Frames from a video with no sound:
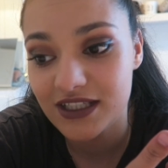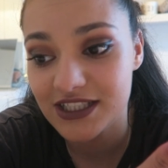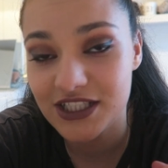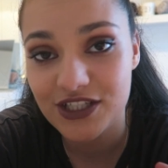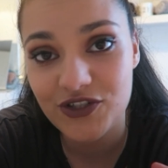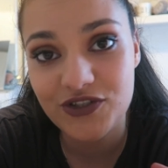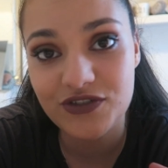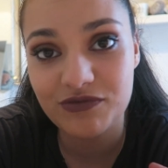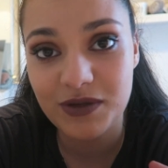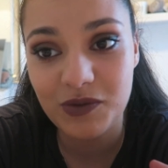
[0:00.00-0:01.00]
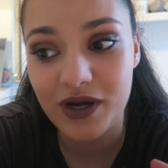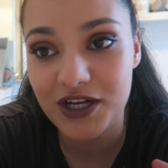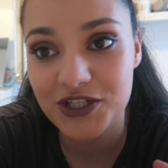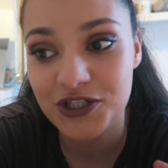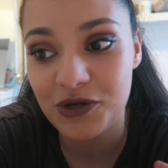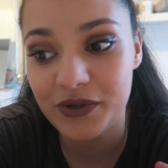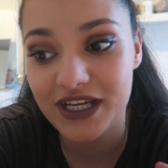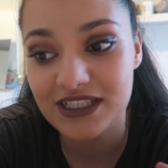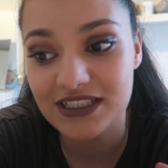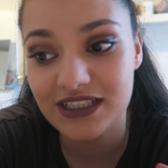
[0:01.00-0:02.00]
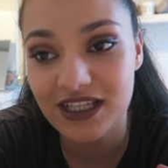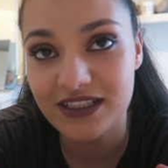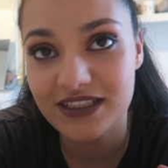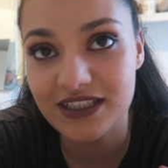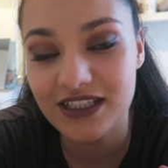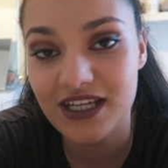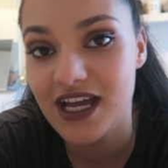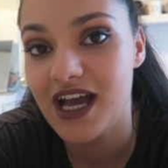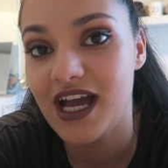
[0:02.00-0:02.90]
suggestions of maybe where I should go next in London.